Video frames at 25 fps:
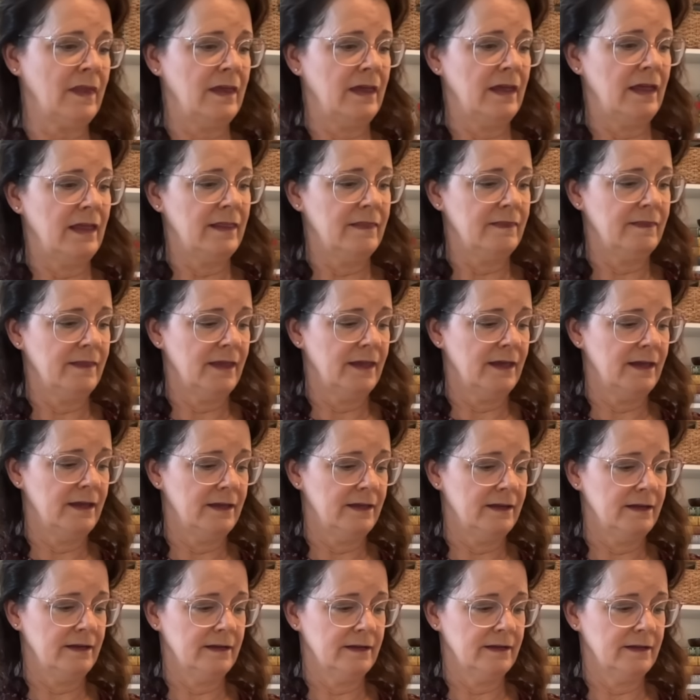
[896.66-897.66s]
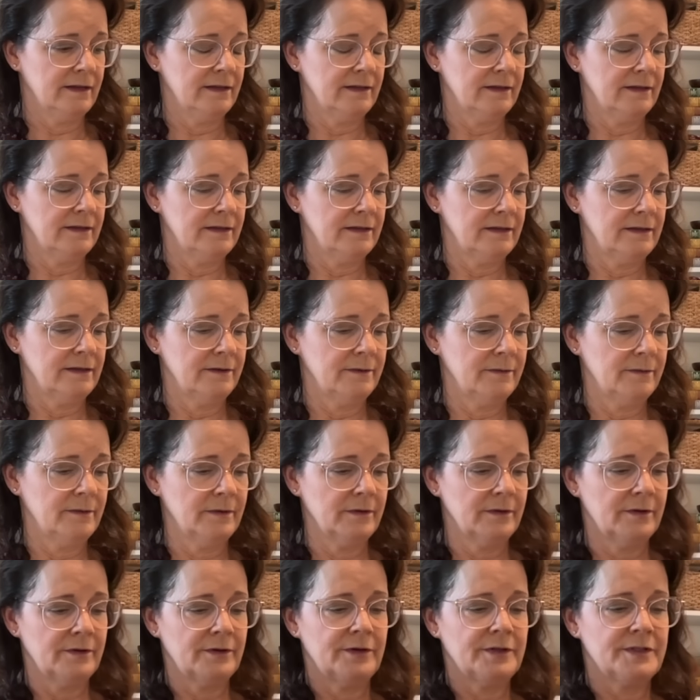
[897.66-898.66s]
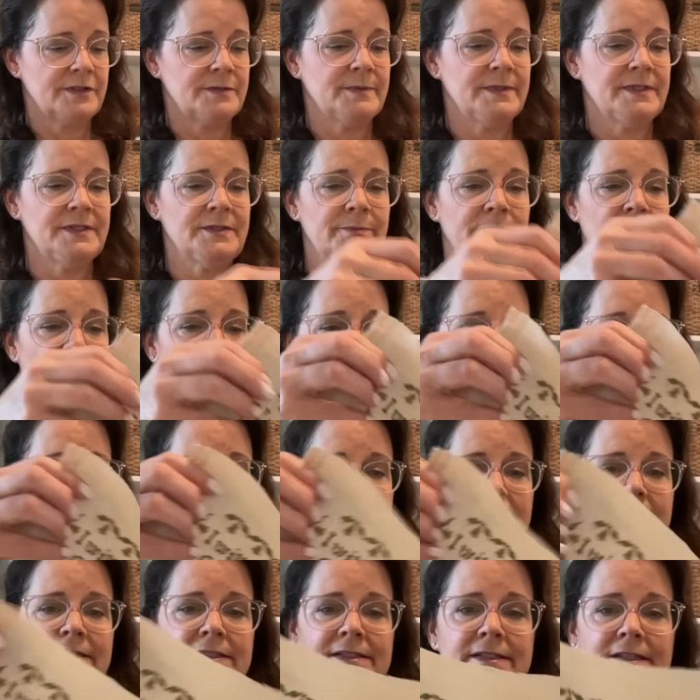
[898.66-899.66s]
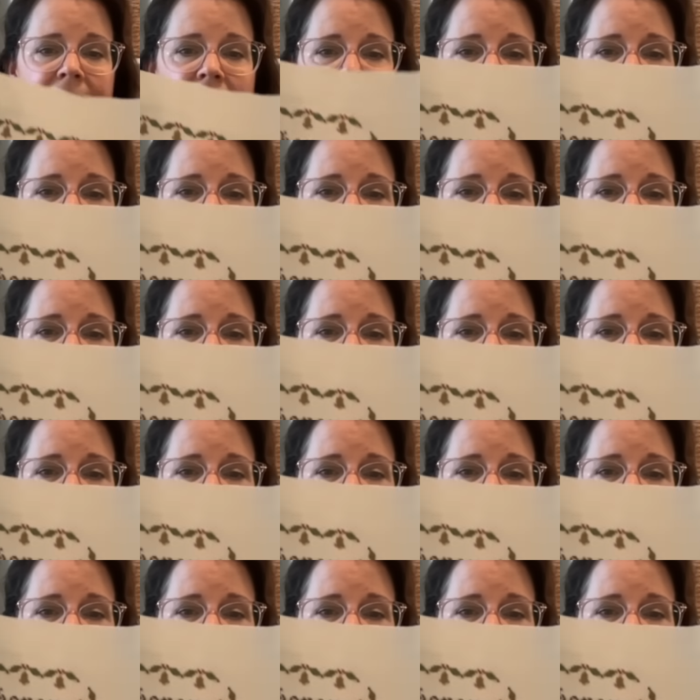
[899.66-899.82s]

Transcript: And then Christmas Promise, I